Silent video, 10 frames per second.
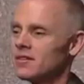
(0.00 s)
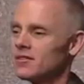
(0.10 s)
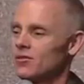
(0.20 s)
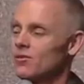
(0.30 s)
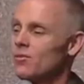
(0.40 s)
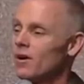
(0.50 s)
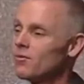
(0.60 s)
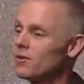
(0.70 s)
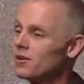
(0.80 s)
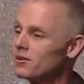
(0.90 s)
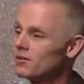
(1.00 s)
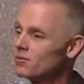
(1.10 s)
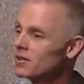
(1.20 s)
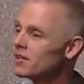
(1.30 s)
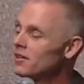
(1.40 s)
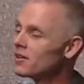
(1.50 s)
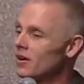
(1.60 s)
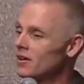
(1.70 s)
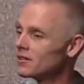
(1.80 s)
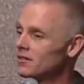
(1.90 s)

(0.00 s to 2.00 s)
to what we really are.